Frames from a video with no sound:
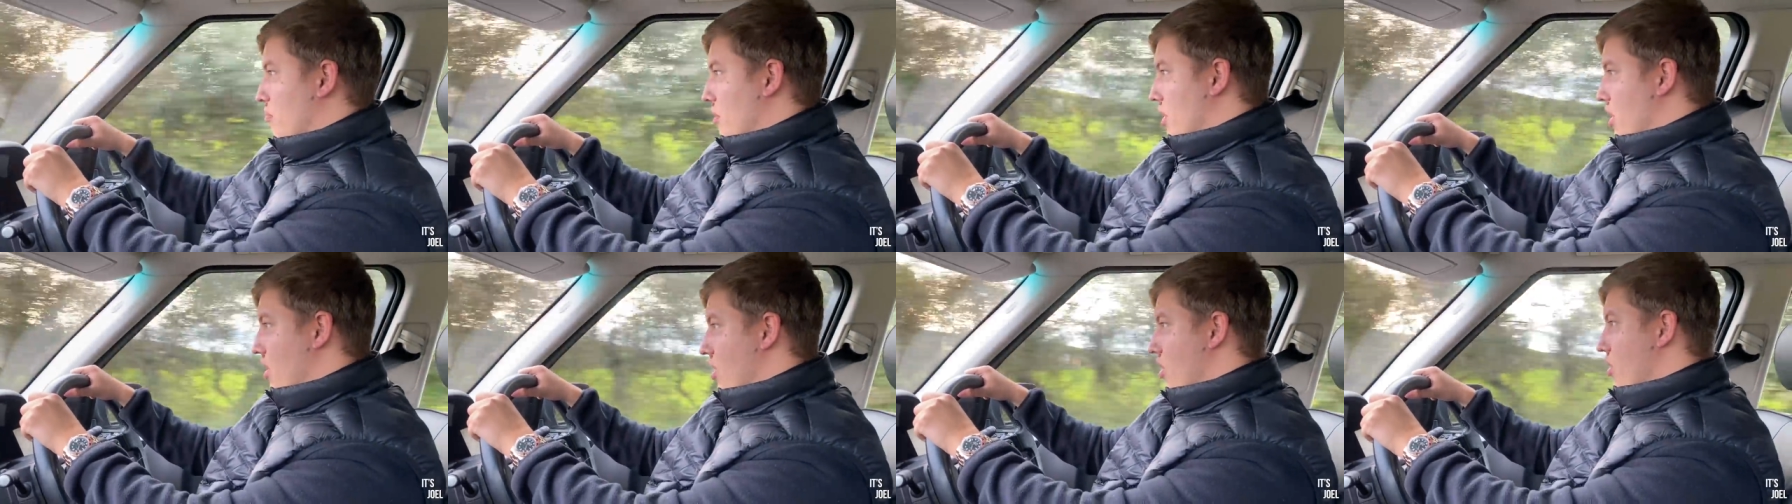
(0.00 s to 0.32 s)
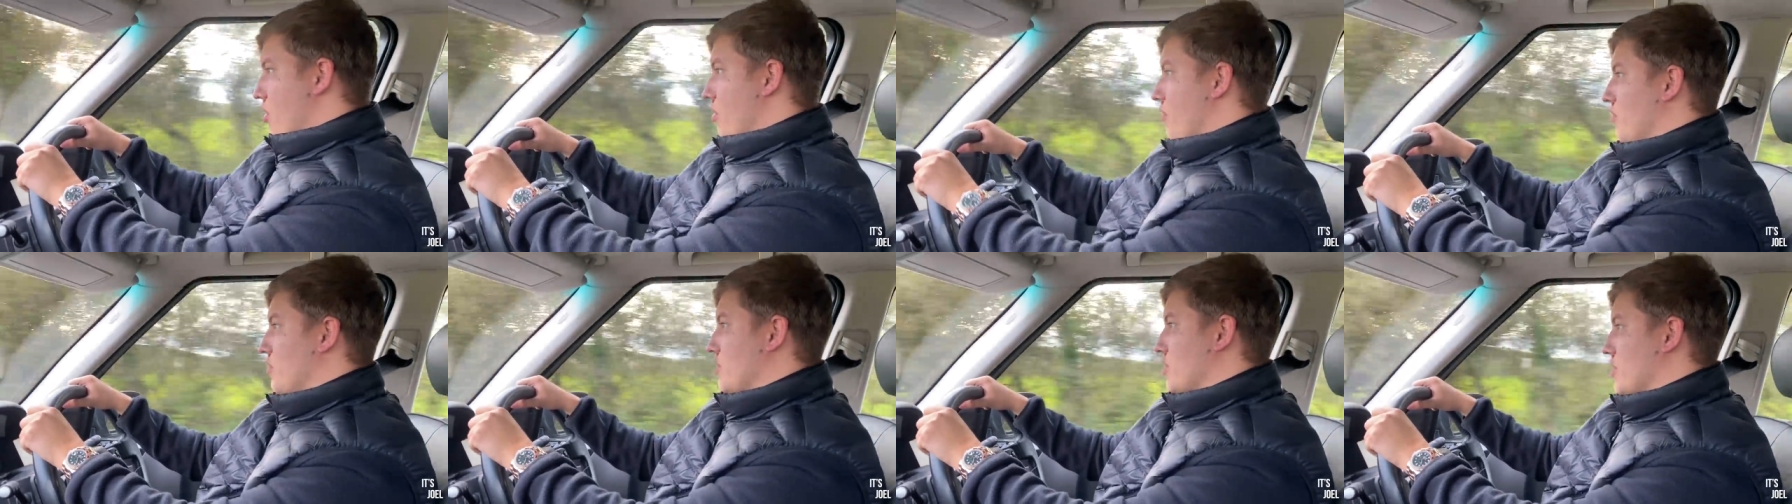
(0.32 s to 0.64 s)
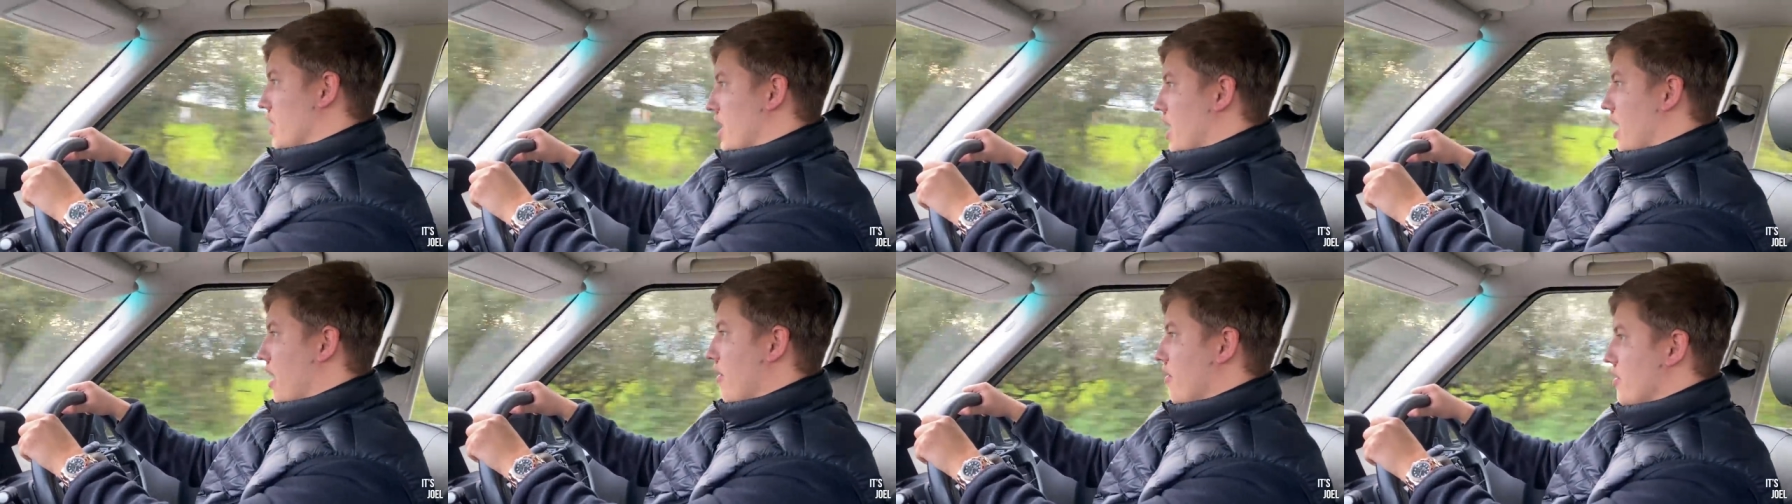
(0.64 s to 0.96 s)
me over to
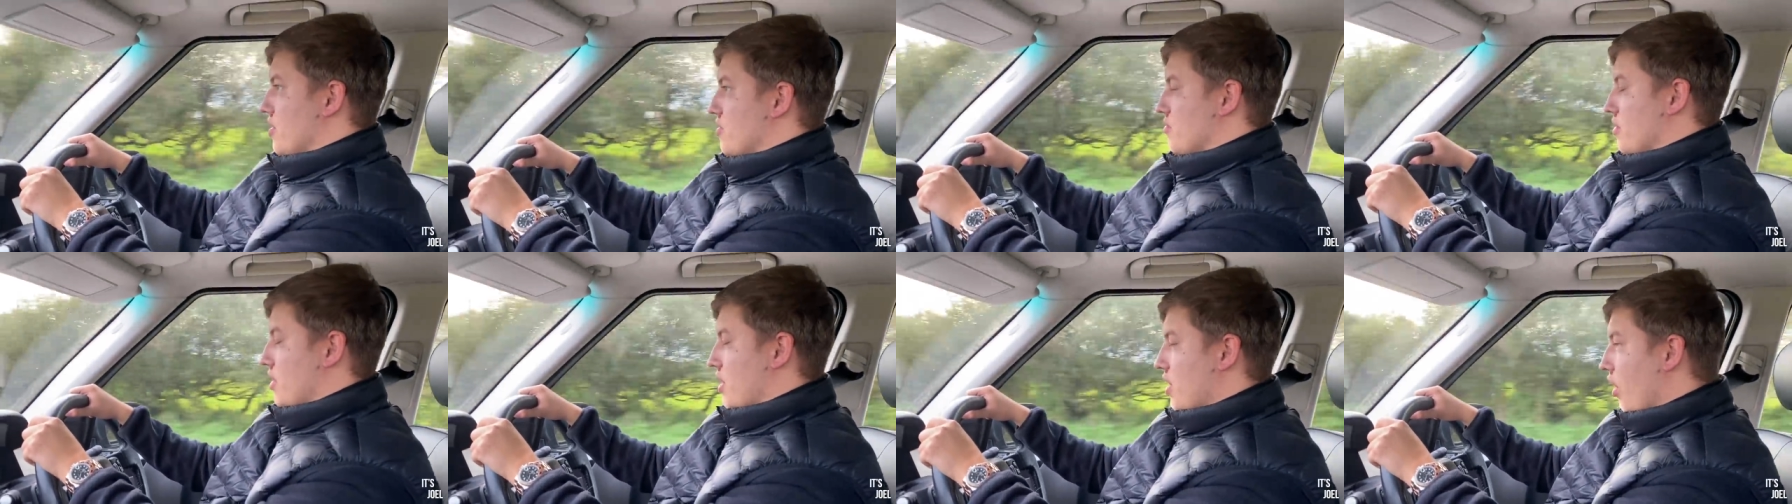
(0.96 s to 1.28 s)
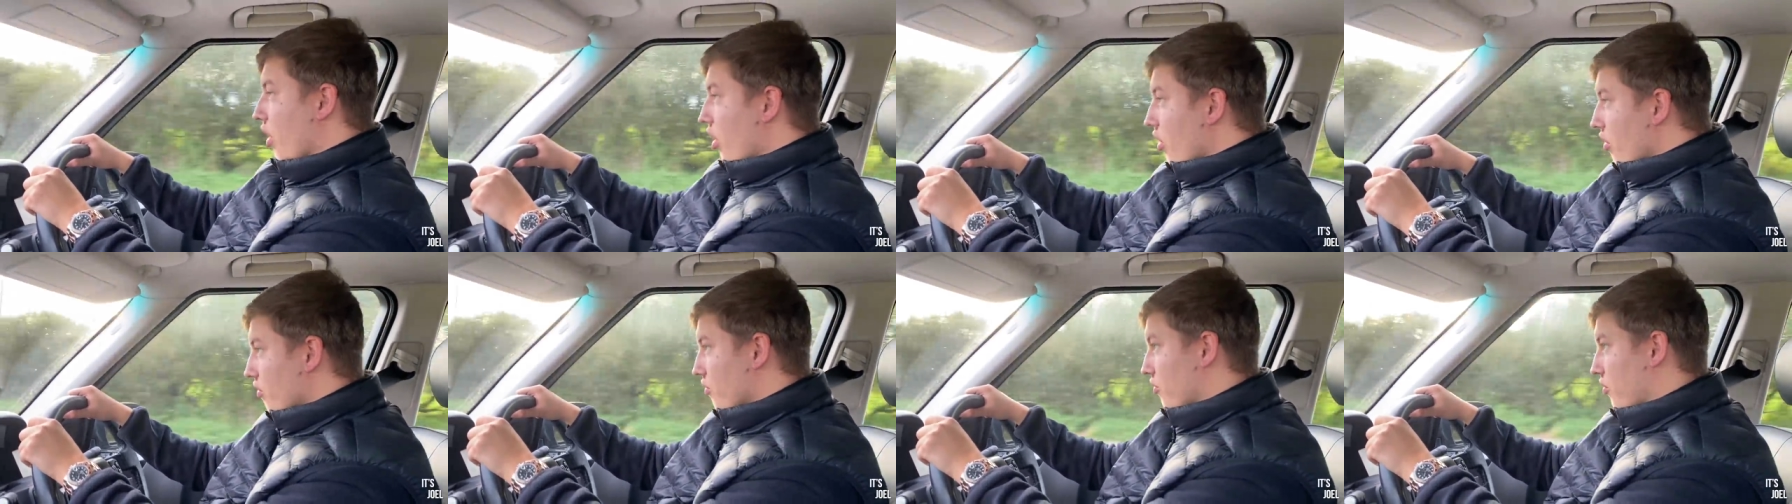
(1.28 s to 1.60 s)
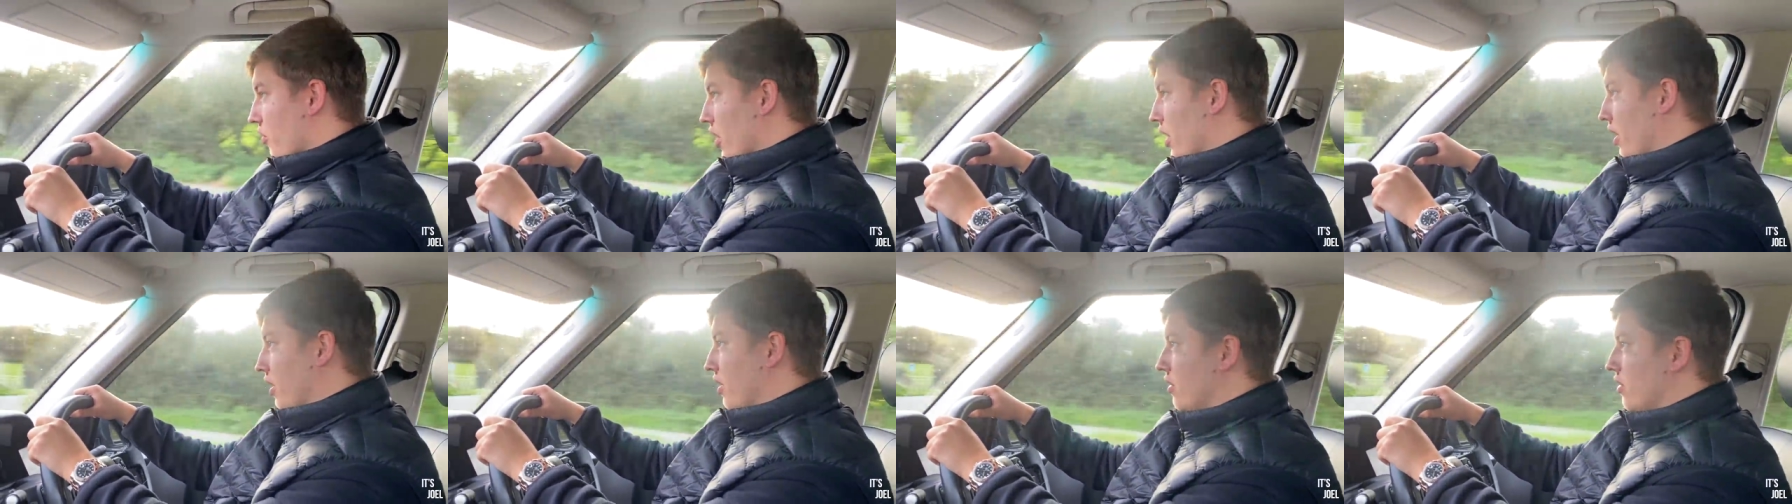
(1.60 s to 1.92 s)
the garage where
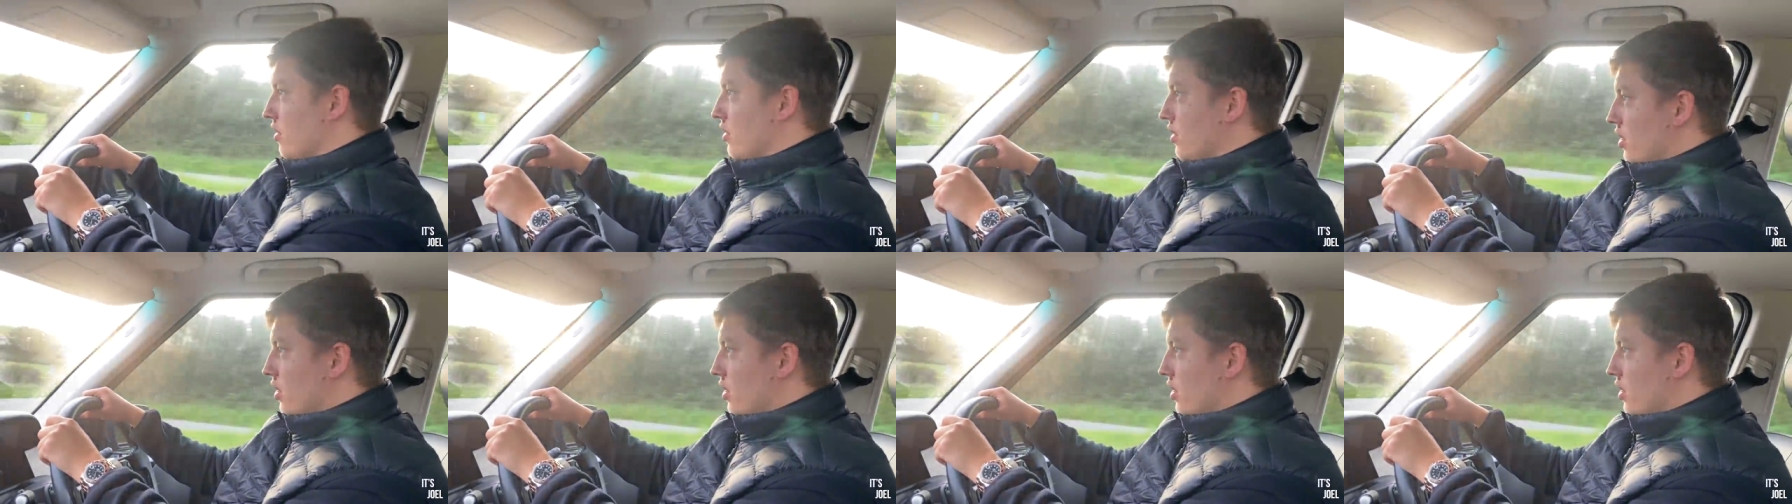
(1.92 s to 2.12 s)
hopefully